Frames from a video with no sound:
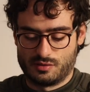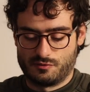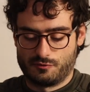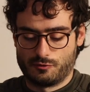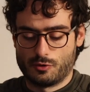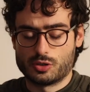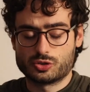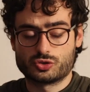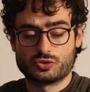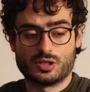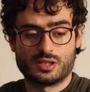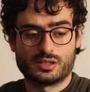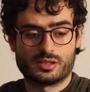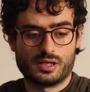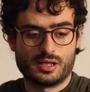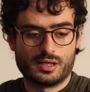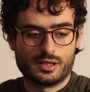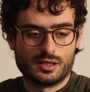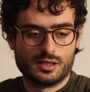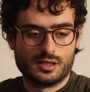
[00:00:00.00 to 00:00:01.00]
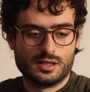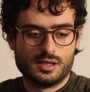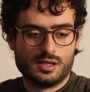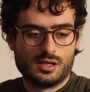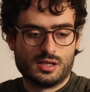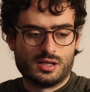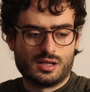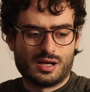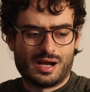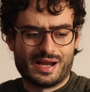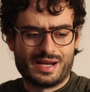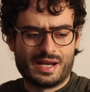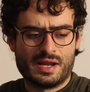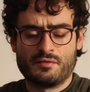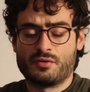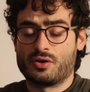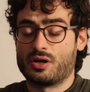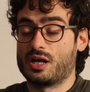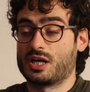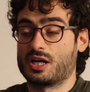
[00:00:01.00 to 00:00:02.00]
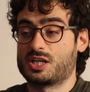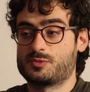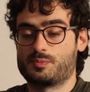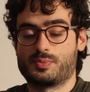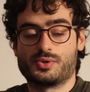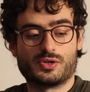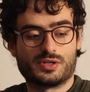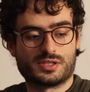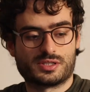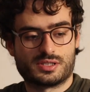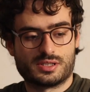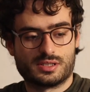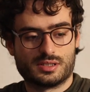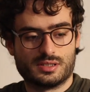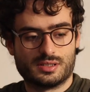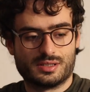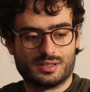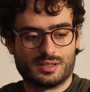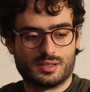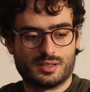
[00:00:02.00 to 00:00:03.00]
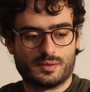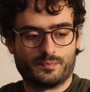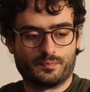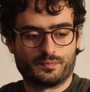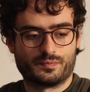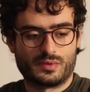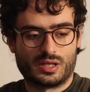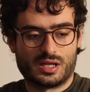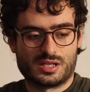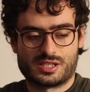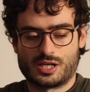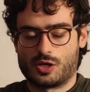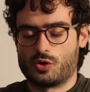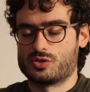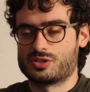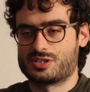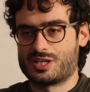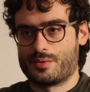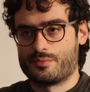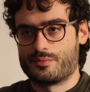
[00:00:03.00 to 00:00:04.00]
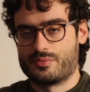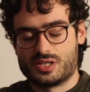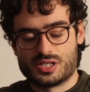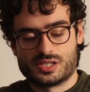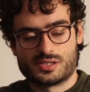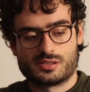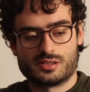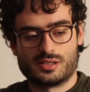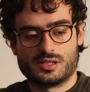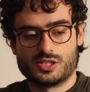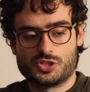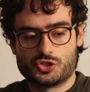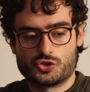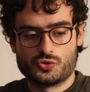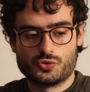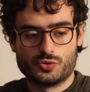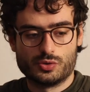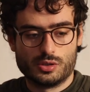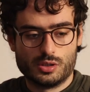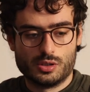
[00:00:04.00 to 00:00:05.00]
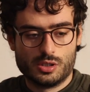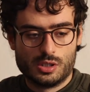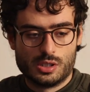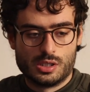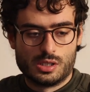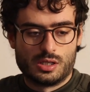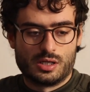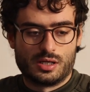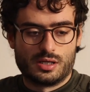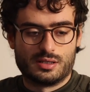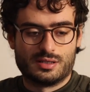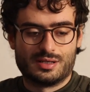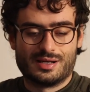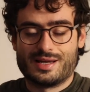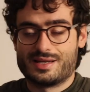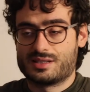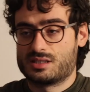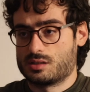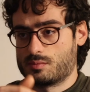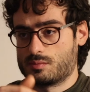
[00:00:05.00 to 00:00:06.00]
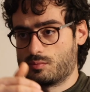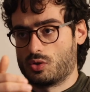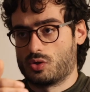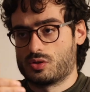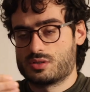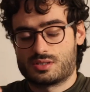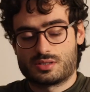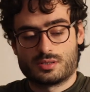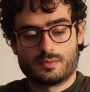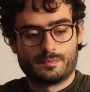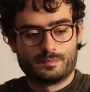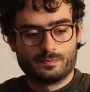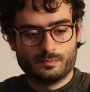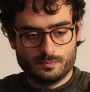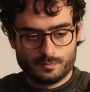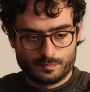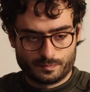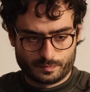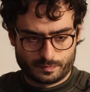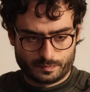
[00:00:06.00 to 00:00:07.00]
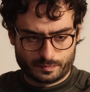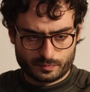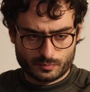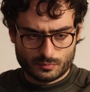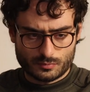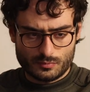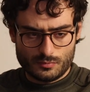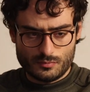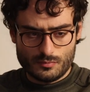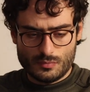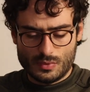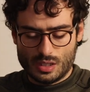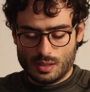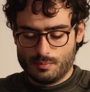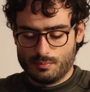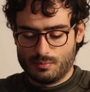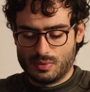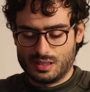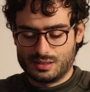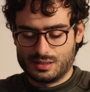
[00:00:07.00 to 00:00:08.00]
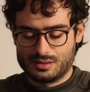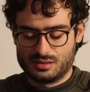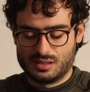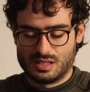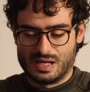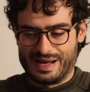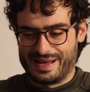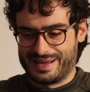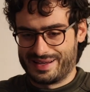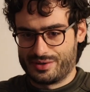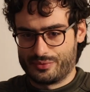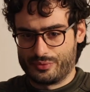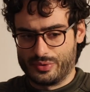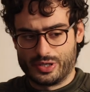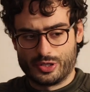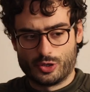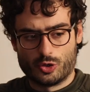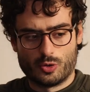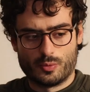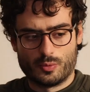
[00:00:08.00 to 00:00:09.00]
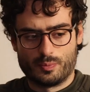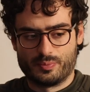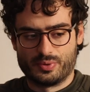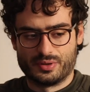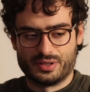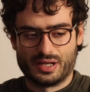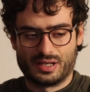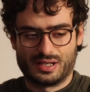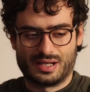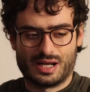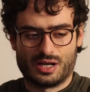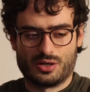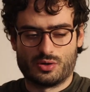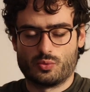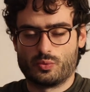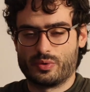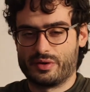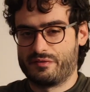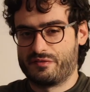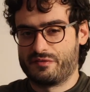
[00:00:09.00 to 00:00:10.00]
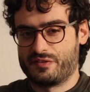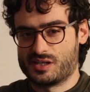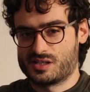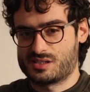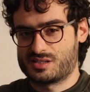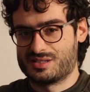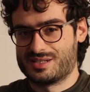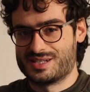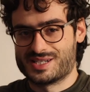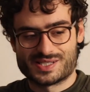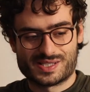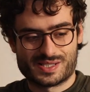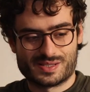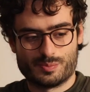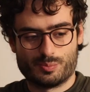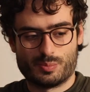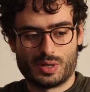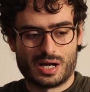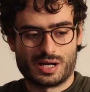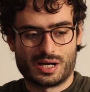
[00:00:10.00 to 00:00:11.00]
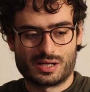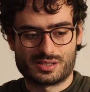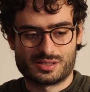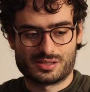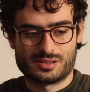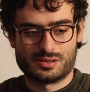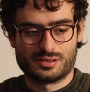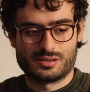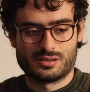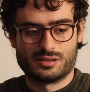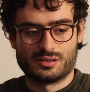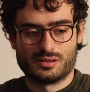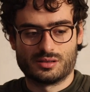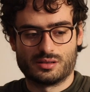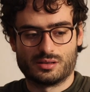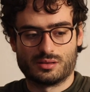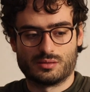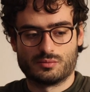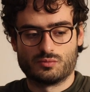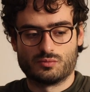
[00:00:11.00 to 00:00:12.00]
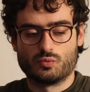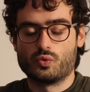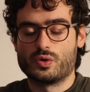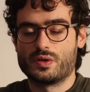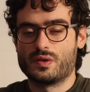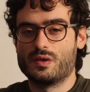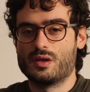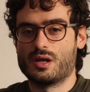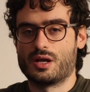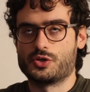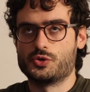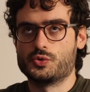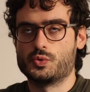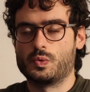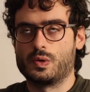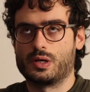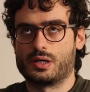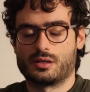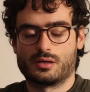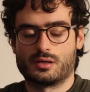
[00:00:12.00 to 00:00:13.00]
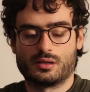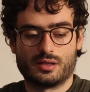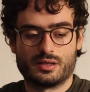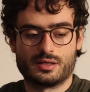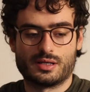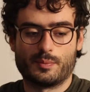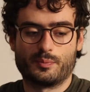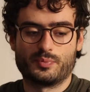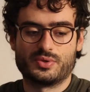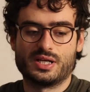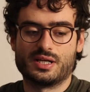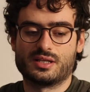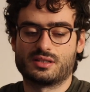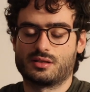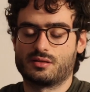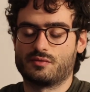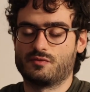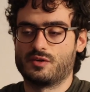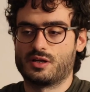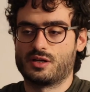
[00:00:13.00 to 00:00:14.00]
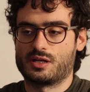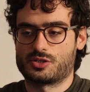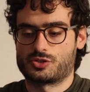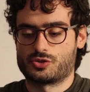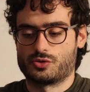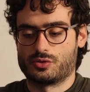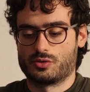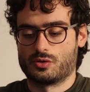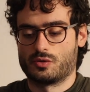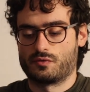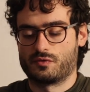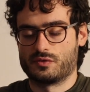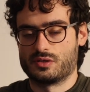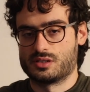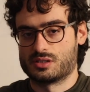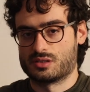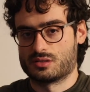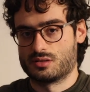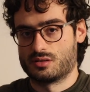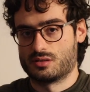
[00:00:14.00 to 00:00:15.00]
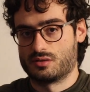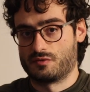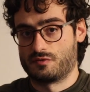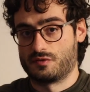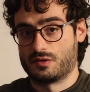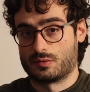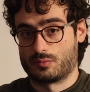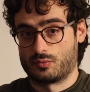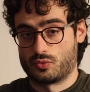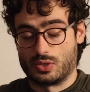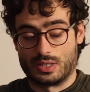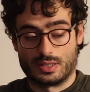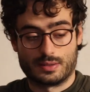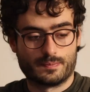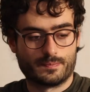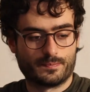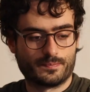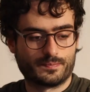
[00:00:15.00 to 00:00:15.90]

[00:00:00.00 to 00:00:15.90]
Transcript: Fortunately, I never experienced a second time this issue in the later months, but I really hope that Canon will fix these bugs with a newer and updated version of this firmware.